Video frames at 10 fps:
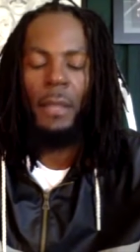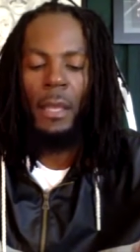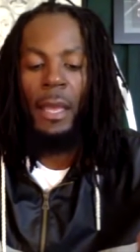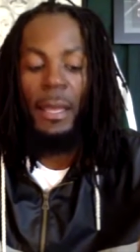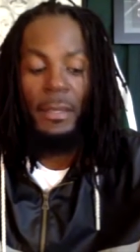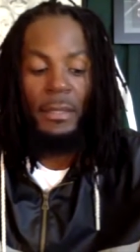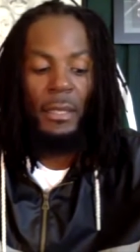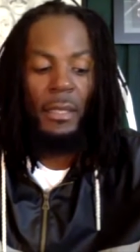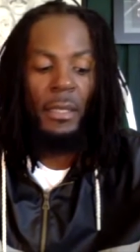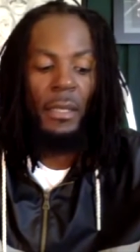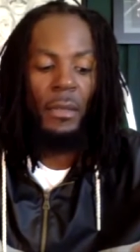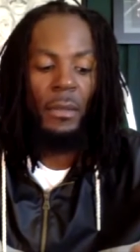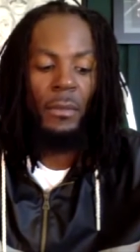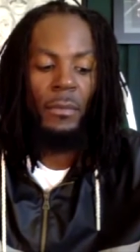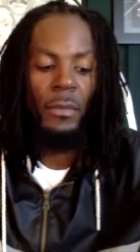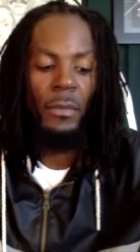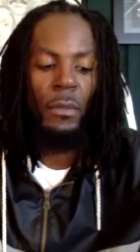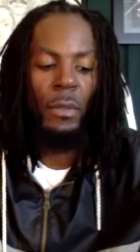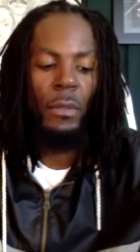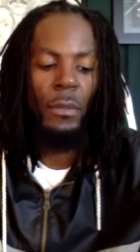at, and uh, you know
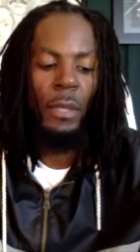what